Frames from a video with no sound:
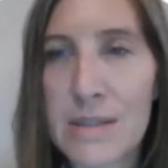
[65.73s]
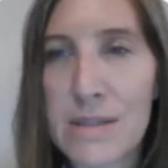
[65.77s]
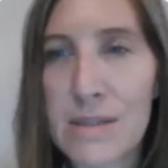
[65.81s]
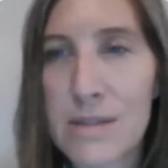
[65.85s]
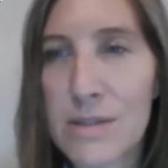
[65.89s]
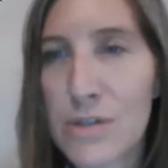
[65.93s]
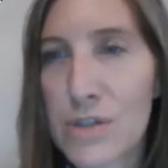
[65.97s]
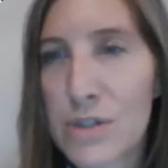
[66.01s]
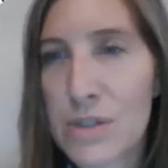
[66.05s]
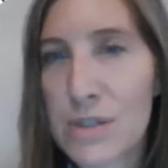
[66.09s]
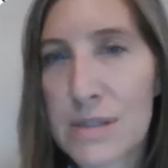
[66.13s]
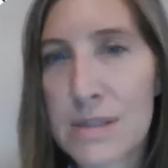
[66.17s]

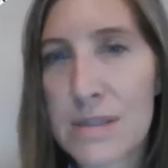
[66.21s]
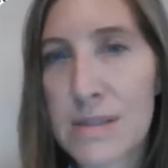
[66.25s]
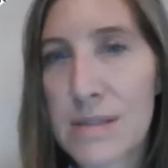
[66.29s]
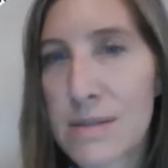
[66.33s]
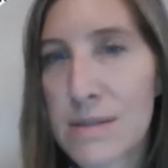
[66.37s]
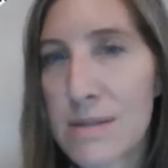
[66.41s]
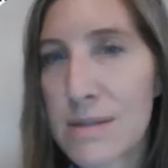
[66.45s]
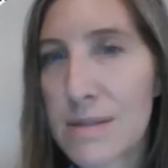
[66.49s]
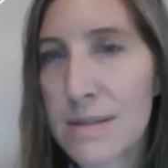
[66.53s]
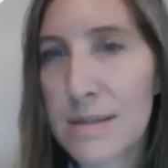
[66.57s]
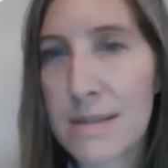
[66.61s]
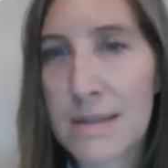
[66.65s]
It's
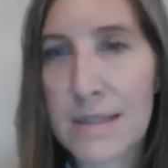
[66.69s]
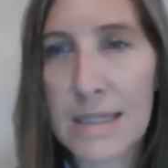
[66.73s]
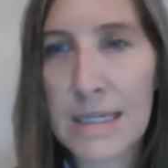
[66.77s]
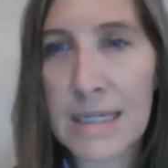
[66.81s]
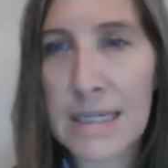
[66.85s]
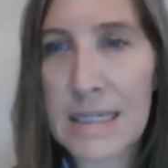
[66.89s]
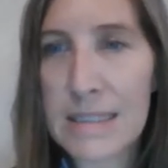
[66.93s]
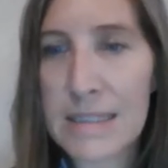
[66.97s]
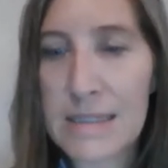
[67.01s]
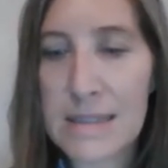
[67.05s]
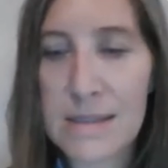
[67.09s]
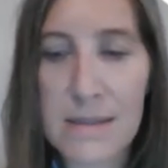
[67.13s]

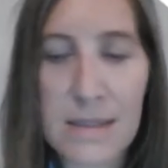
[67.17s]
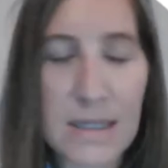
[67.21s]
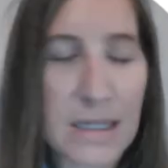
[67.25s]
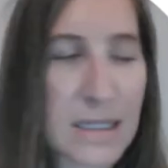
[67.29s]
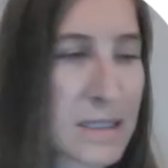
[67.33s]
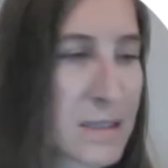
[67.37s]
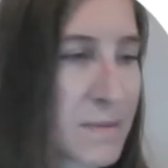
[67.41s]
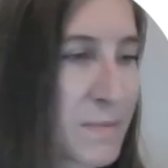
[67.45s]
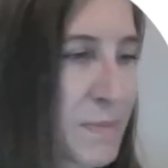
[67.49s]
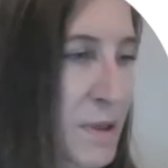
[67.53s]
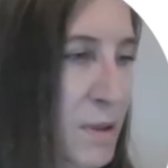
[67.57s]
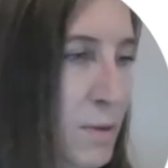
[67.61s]

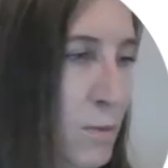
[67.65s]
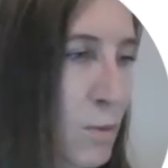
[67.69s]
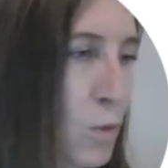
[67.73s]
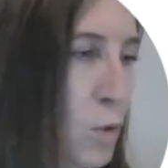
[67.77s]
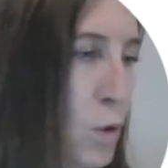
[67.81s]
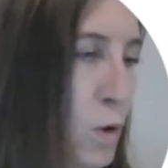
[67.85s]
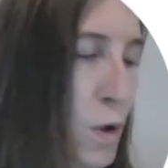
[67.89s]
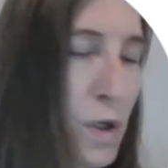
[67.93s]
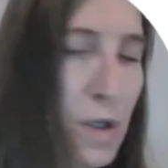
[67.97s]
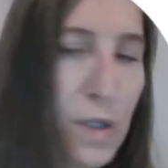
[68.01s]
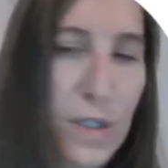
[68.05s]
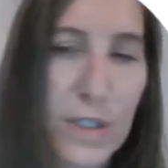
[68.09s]
been
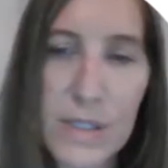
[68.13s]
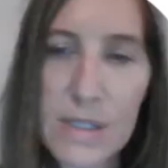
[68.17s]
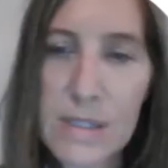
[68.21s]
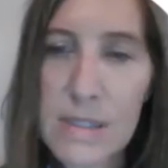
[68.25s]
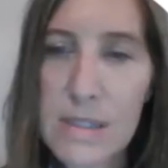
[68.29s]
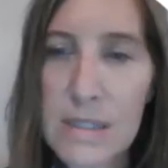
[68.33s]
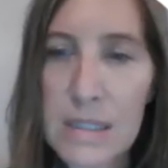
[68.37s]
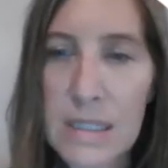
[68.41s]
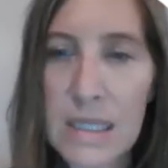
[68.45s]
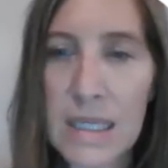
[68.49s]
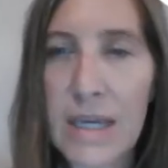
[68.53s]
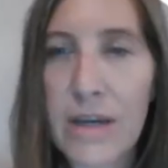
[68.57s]

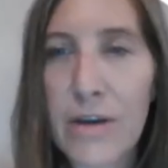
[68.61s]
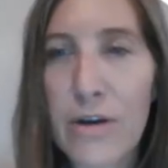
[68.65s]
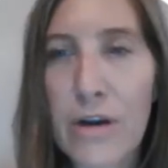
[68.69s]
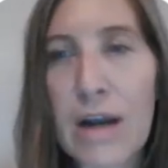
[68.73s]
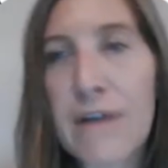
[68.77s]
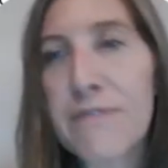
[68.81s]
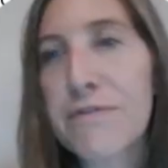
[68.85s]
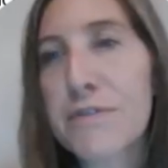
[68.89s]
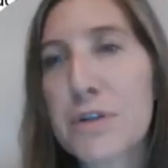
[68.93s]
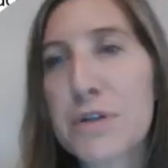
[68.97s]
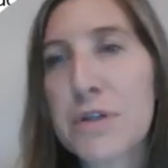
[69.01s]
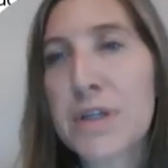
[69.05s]
worse
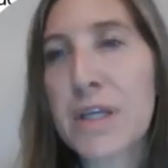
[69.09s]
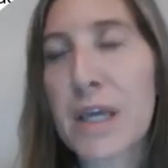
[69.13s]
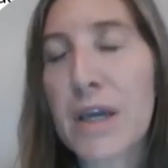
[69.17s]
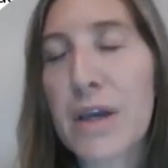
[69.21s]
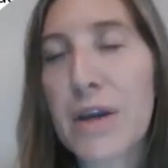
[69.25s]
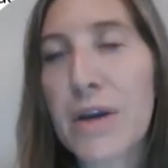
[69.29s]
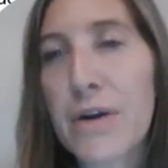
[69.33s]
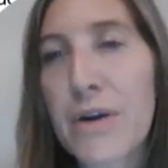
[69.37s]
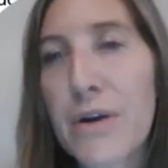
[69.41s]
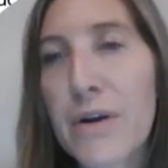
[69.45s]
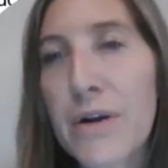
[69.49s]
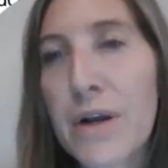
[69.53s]
year after
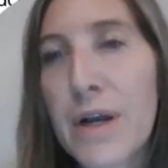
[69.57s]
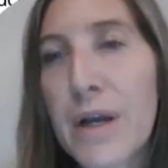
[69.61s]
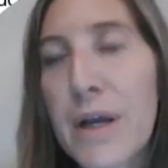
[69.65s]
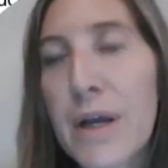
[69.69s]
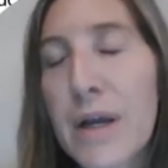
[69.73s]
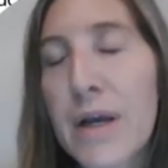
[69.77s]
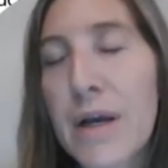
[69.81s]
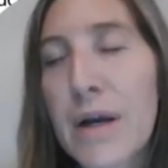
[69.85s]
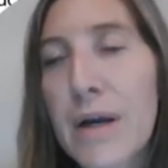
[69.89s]
year.